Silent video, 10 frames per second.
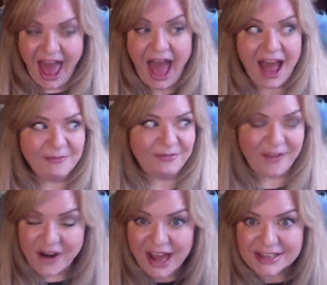I'm
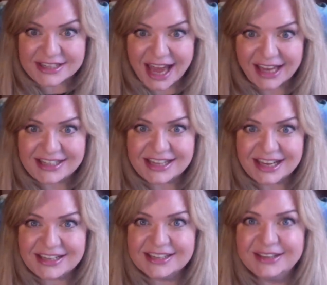very
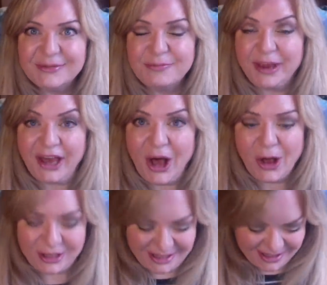excited
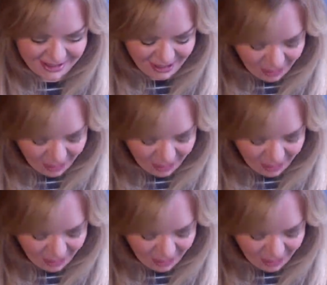because